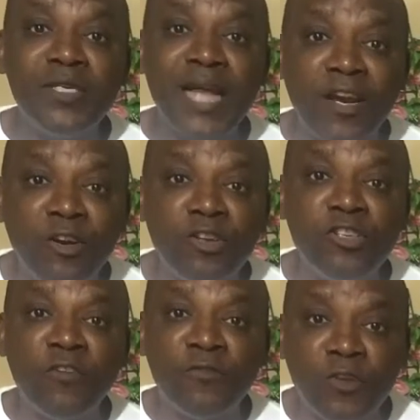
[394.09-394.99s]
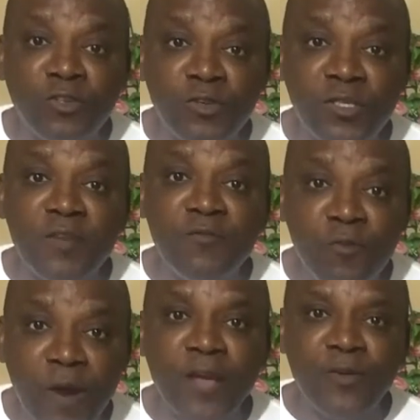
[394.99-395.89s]
download your photos
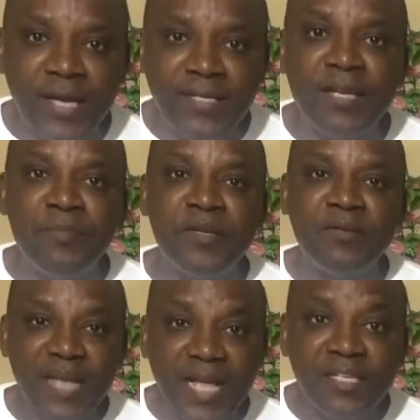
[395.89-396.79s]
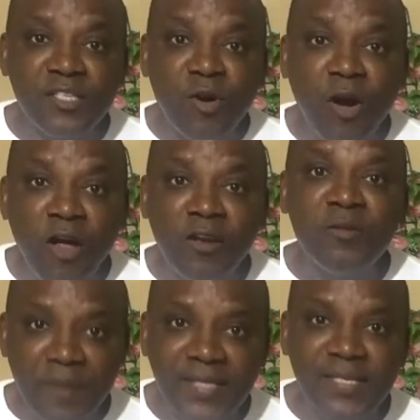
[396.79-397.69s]
even while you are sleeping. That is
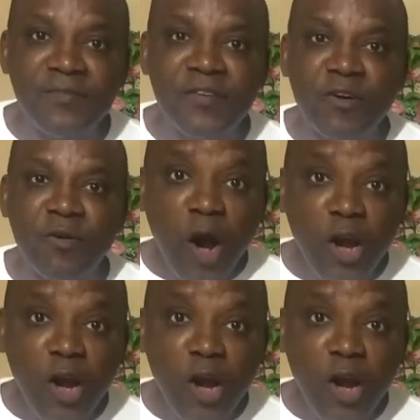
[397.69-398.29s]
called passive income.